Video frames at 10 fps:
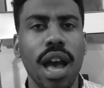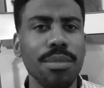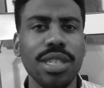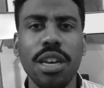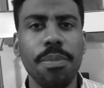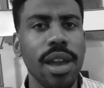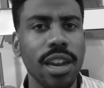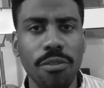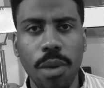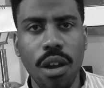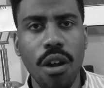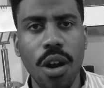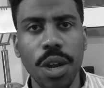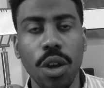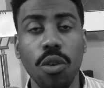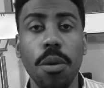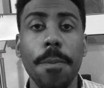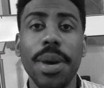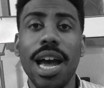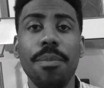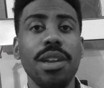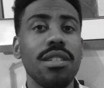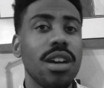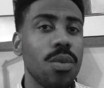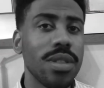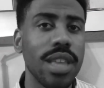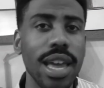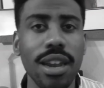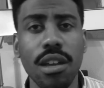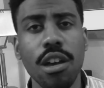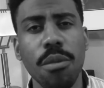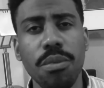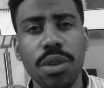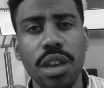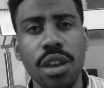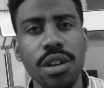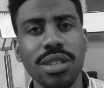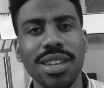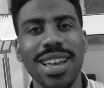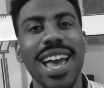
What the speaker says: I'm still paying off my car note, but I'll be done with that in a couple years,